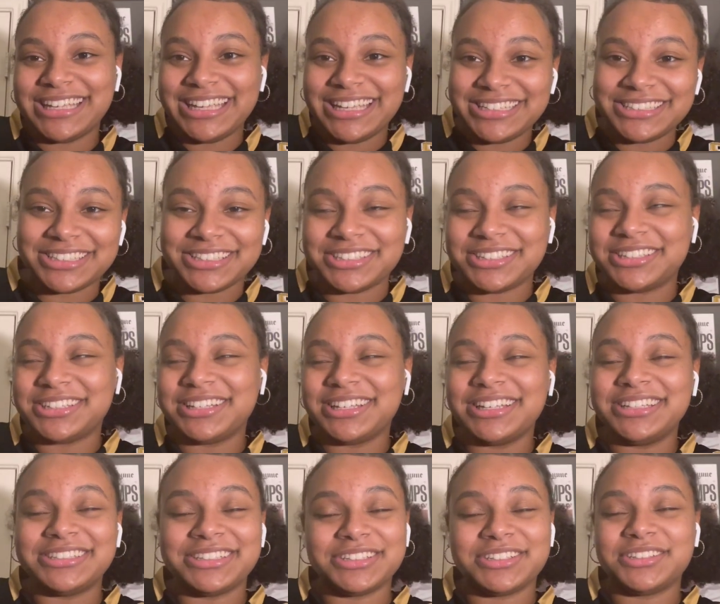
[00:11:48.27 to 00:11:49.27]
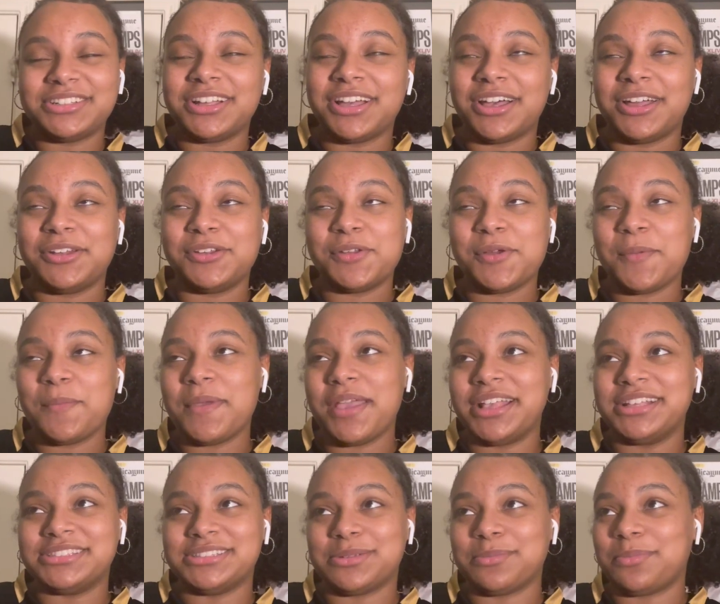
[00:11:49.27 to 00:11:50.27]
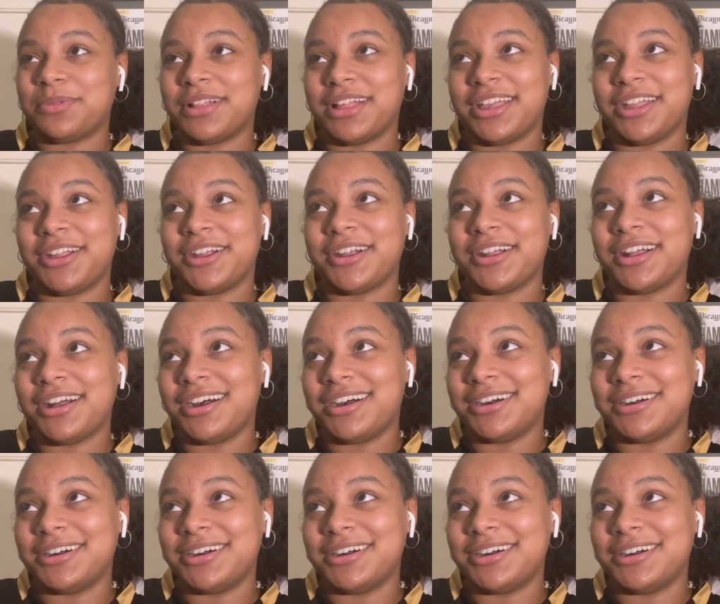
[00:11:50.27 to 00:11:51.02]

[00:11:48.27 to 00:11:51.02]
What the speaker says: he's a stud, amazing player.